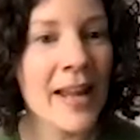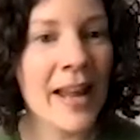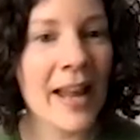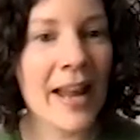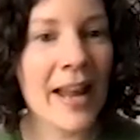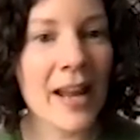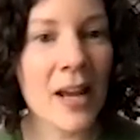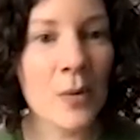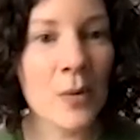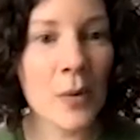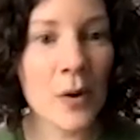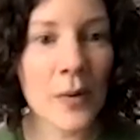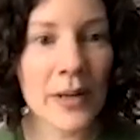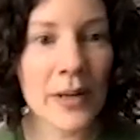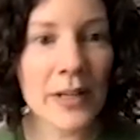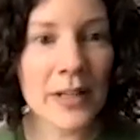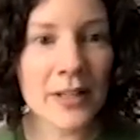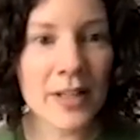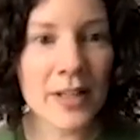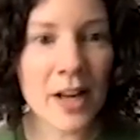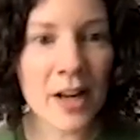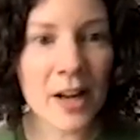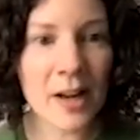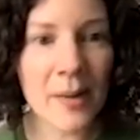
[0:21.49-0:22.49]
And we're going to
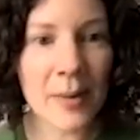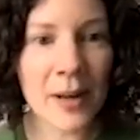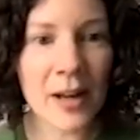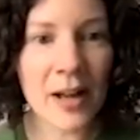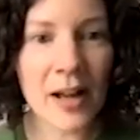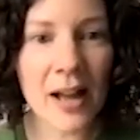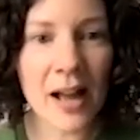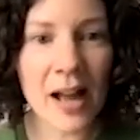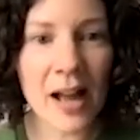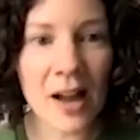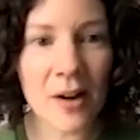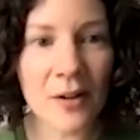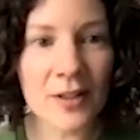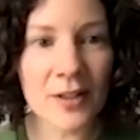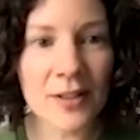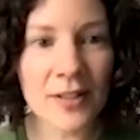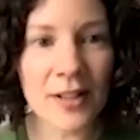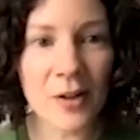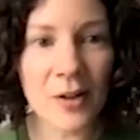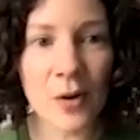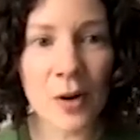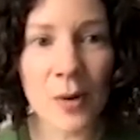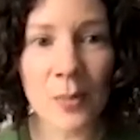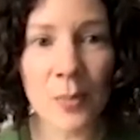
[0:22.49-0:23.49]
talk about how to
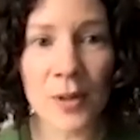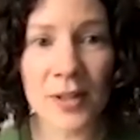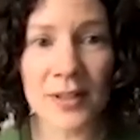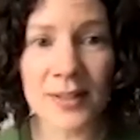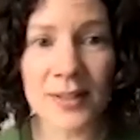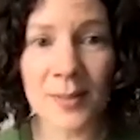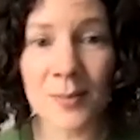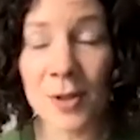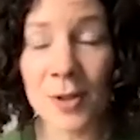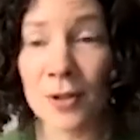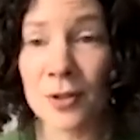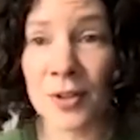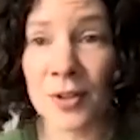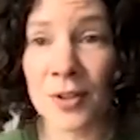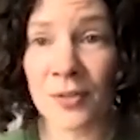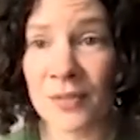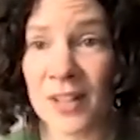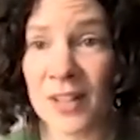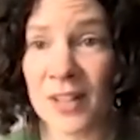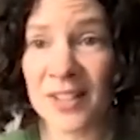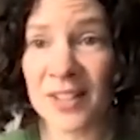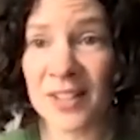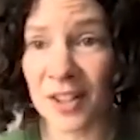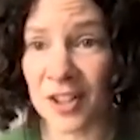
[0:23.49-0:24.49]
incorporate some user
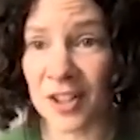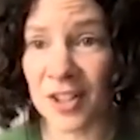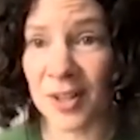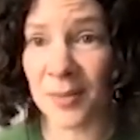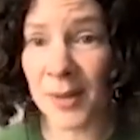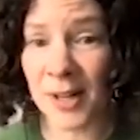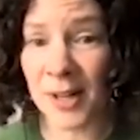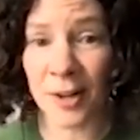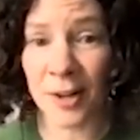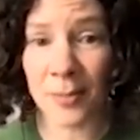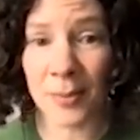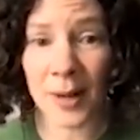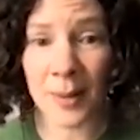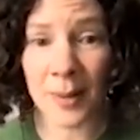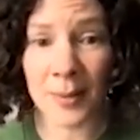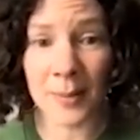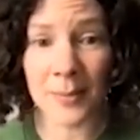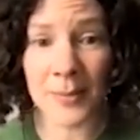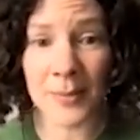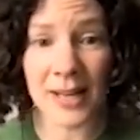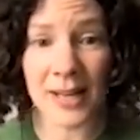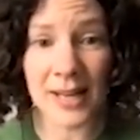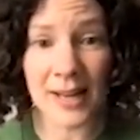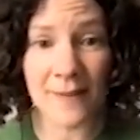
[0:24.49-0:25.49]
research to make your
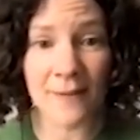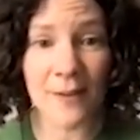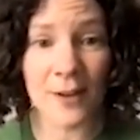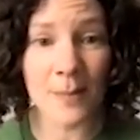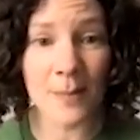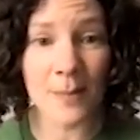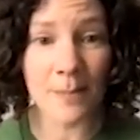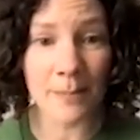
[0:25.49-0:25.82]
problem even